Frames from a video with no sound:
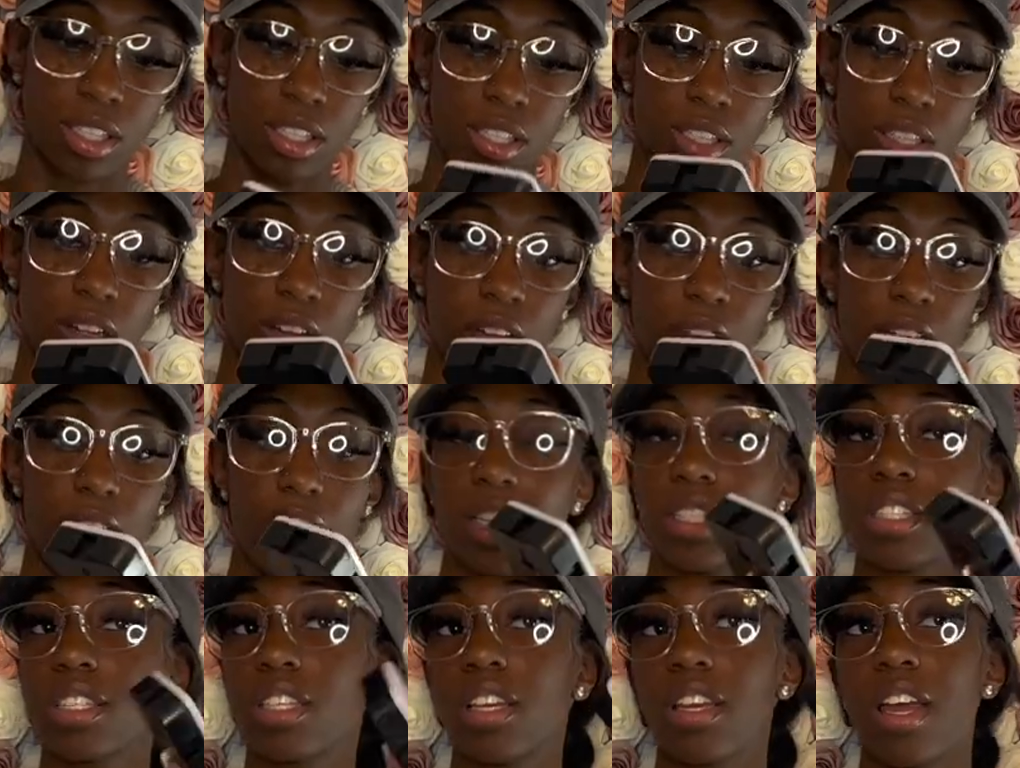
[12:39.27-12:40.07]
okay
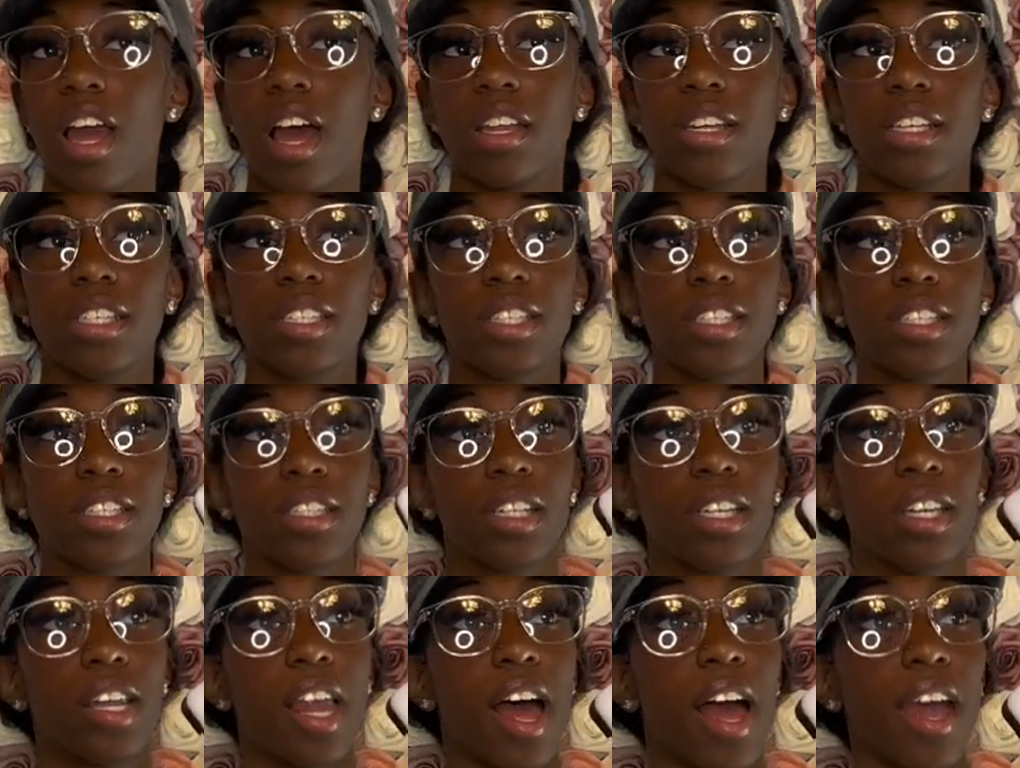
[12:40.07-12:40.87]
so y'all this is
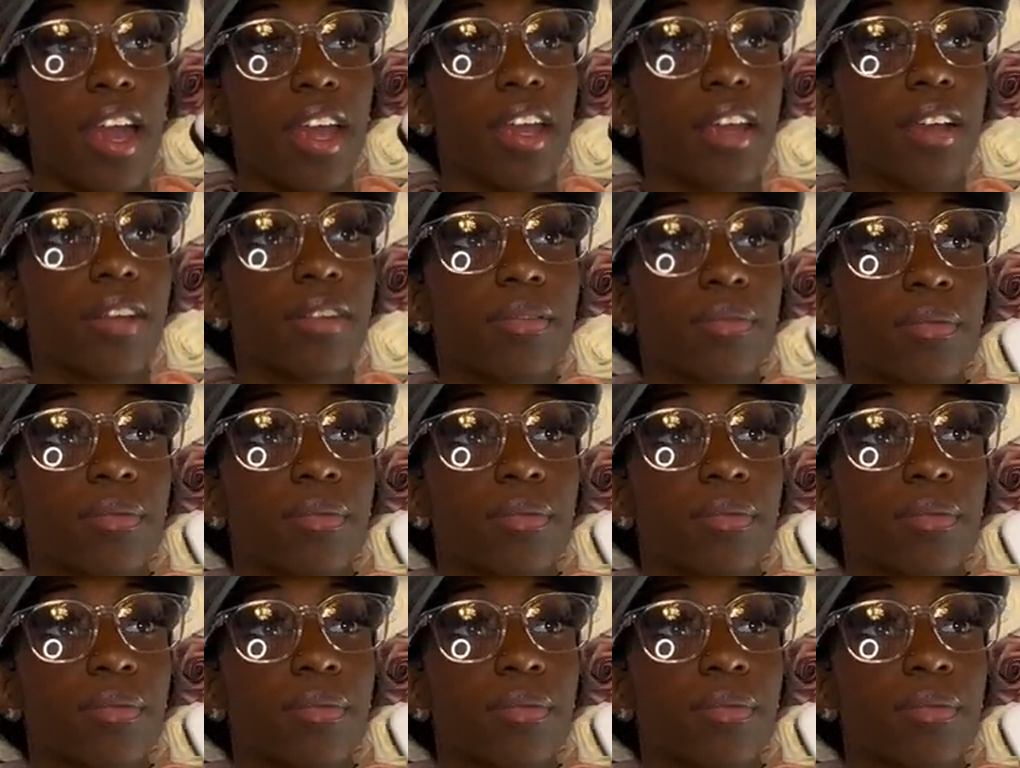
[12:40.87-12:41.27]
the light